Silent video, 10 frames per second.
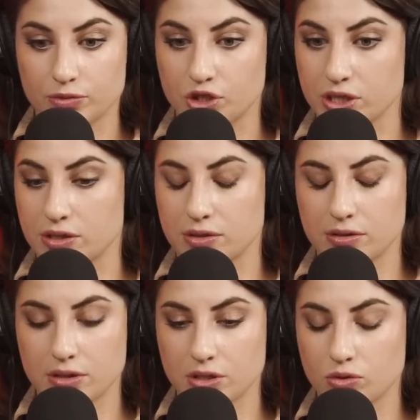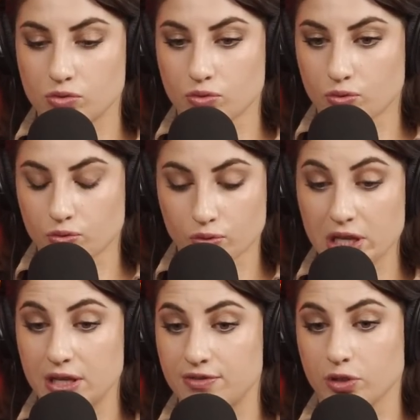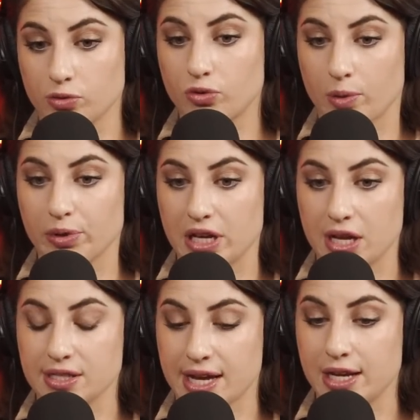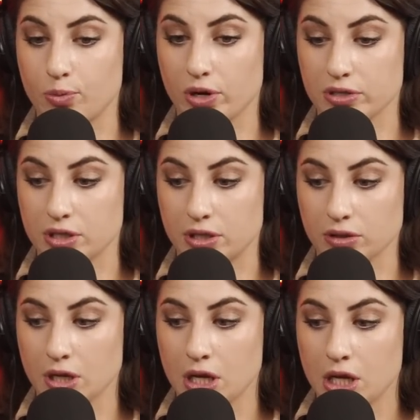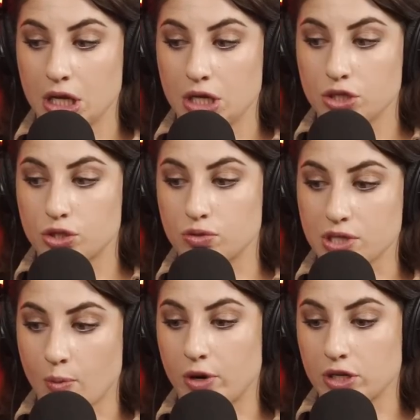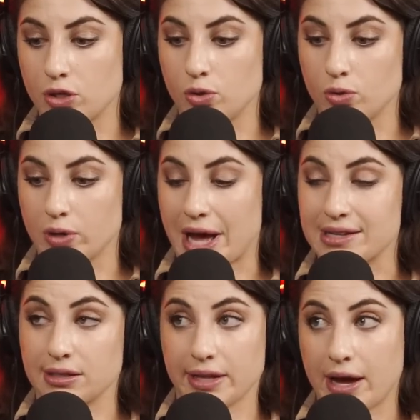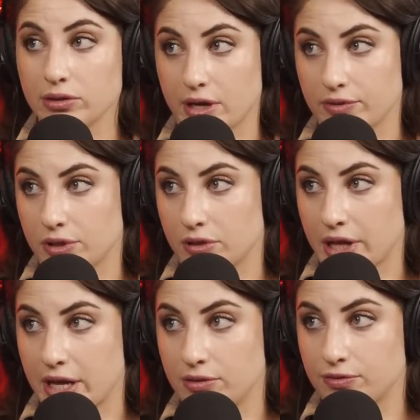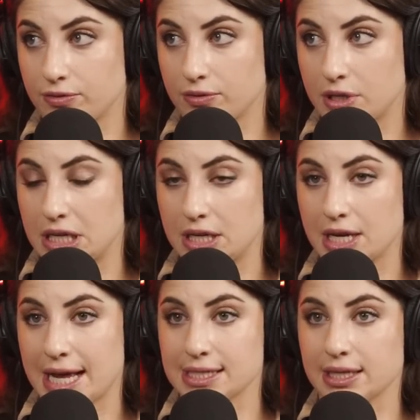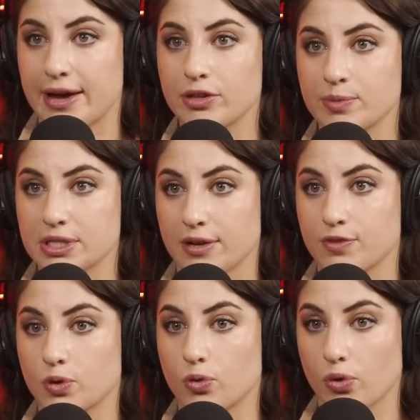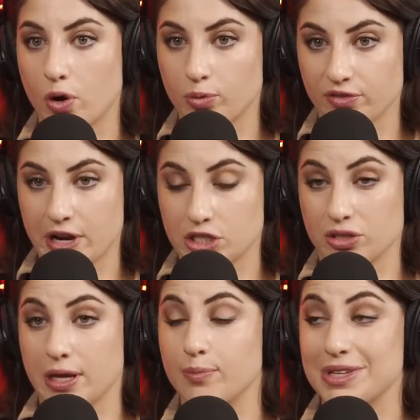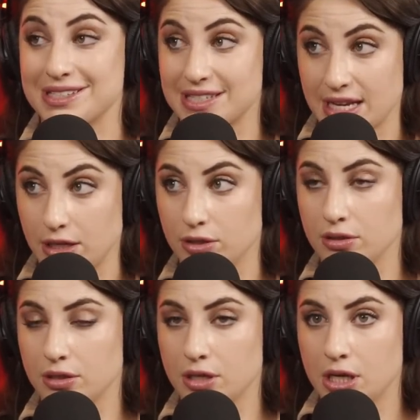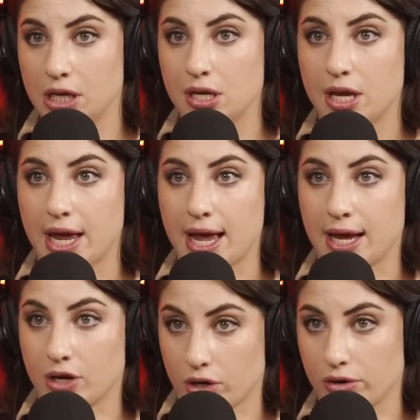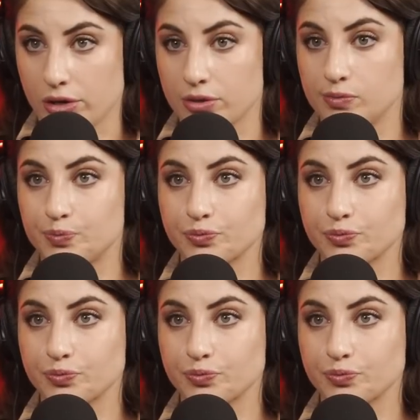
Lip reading: just really filled with crippling anxiety person, to someone who has allowed love in their life and has allowed themselves to grow professionally and be seen and heard